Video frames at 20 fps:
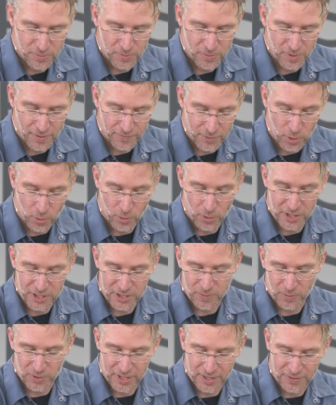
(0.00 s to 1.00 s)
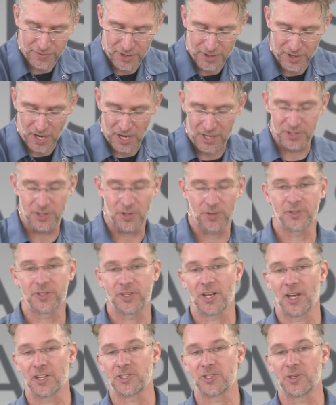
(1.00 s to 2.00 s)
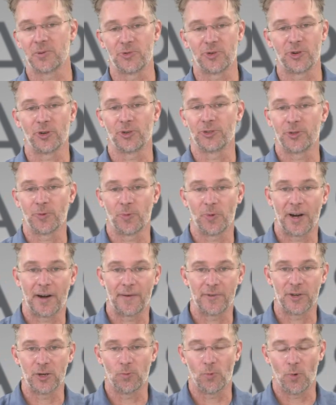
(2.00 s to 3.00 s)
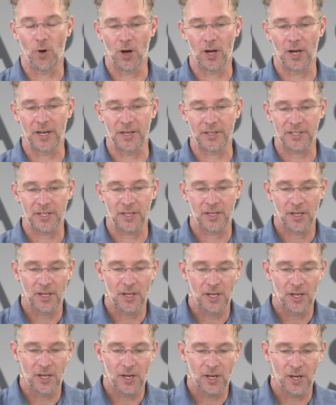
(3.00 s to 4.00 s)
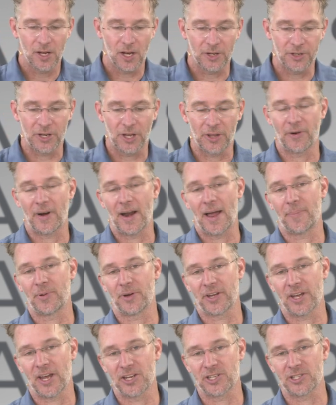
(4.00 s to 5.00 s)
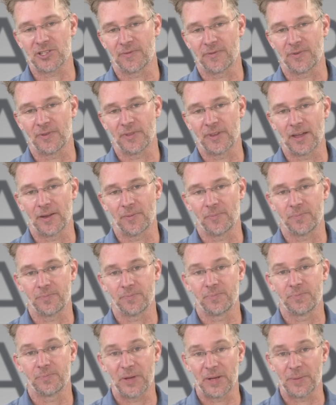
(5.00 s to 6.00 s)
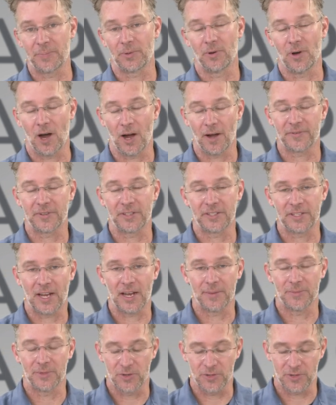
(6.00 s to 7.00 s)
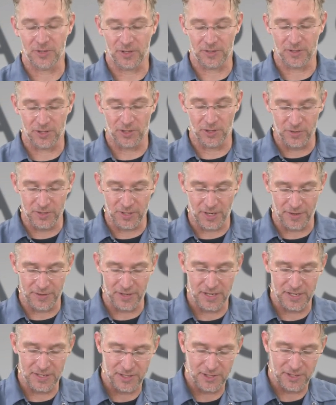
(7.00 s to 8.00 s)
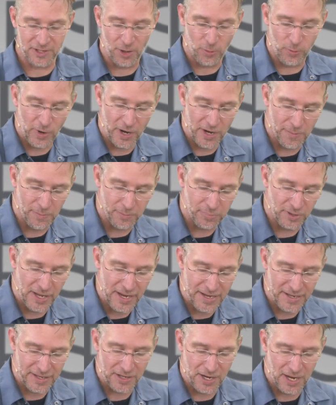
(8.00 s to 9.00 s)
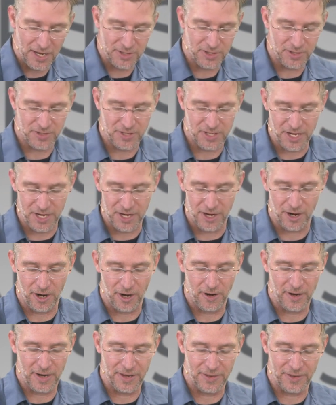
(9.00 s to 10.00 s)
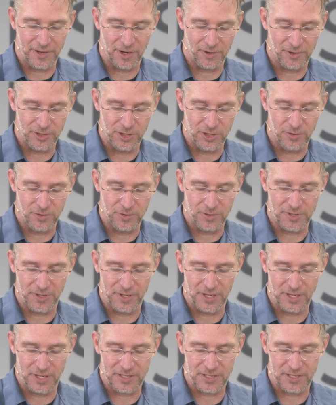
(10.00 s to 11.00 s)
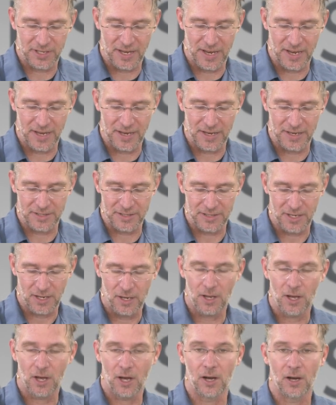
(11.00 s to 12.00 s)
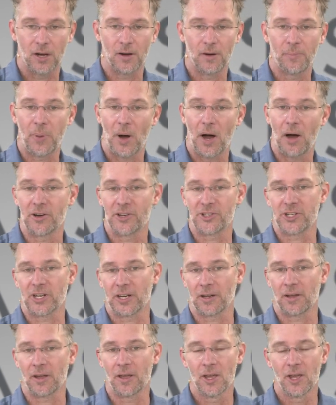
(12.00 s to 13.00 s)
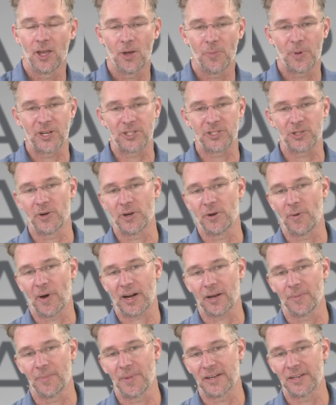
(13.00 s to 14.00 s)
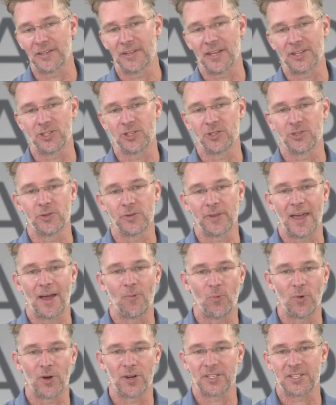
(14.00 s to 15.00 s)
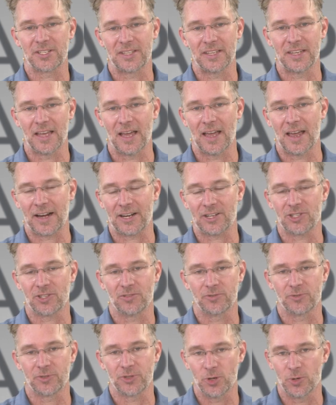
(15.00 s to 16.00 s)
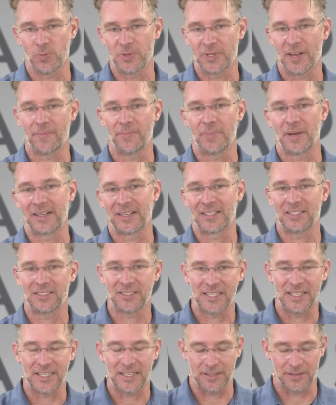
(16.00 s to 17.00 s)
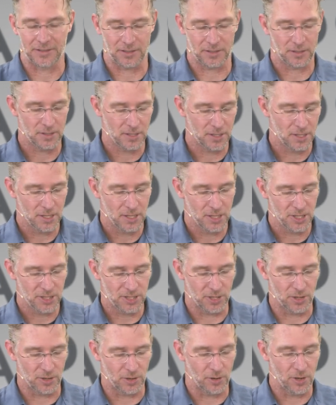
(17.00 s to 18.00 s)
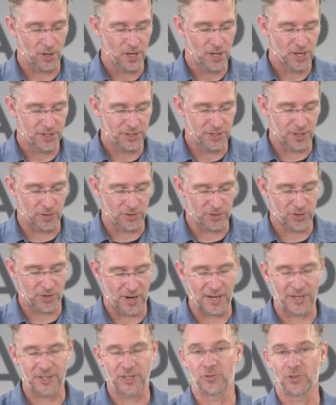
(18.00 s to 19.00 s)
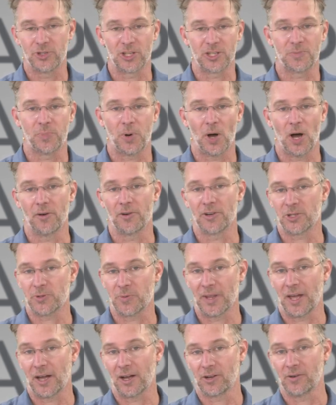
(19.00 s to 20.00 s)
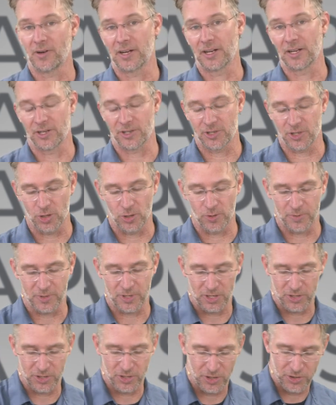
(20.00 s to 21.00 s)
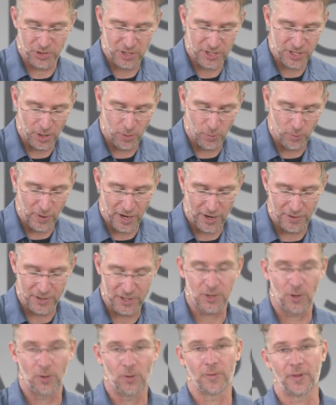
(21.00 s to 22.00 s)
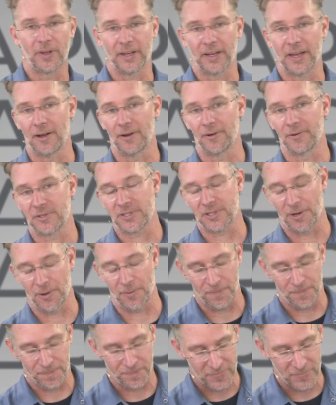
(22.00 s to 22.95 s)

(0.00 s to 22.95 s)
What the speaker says: of course will get the nozzles custom drilled to whatever you want. Another application for that people oftentimes use on these is they'll run blank nozzles here and they'll use this as a polishing, but it's only recommended that you do that once the actual tubes have been cleaned. So don't try to just polish without cleaning the tubes, because you're just going to wear this whole thing out. So